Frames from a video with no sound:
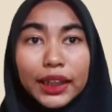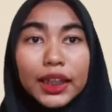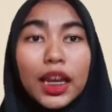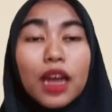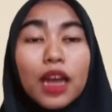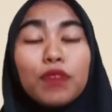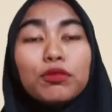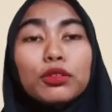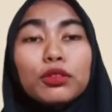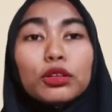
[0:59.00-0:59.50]
They
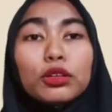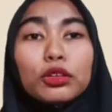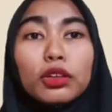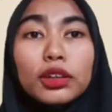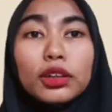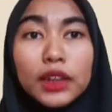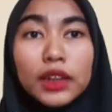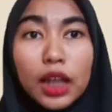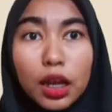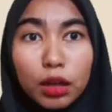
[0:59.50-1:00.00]
have to
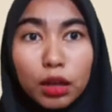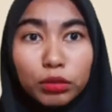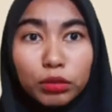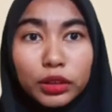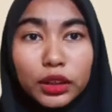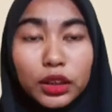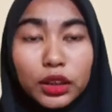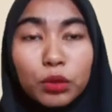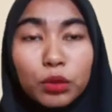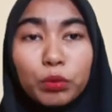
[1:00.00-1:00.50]
cross out
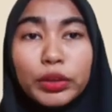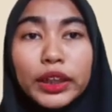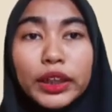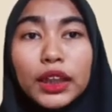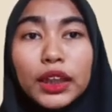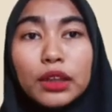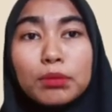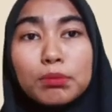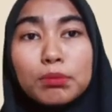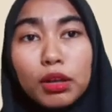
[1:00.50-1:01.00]
the
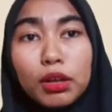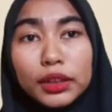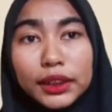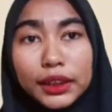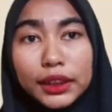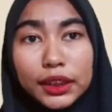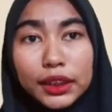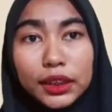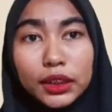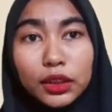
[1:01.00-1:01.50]
word in the
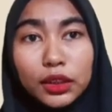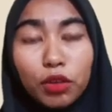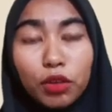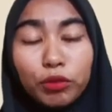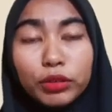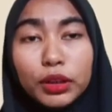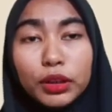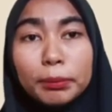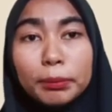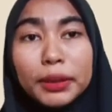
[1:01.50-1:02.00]
boxes of
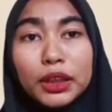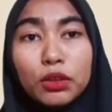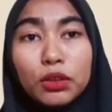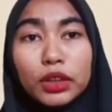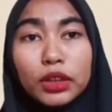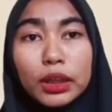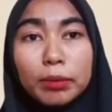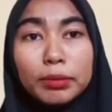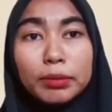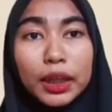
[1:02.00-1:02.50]
the
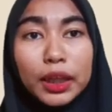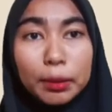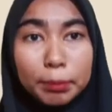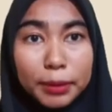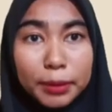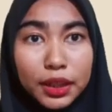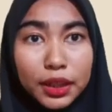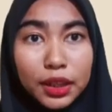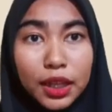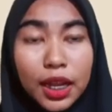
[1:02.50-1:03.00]
bingo game
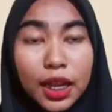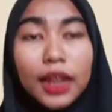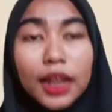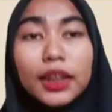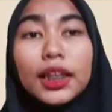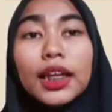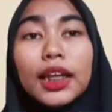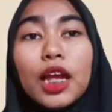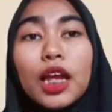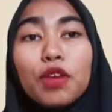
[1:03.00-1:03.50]
table
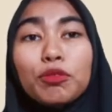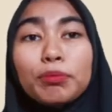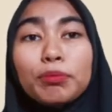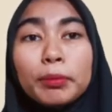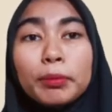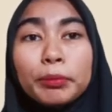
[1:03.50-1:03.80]
that have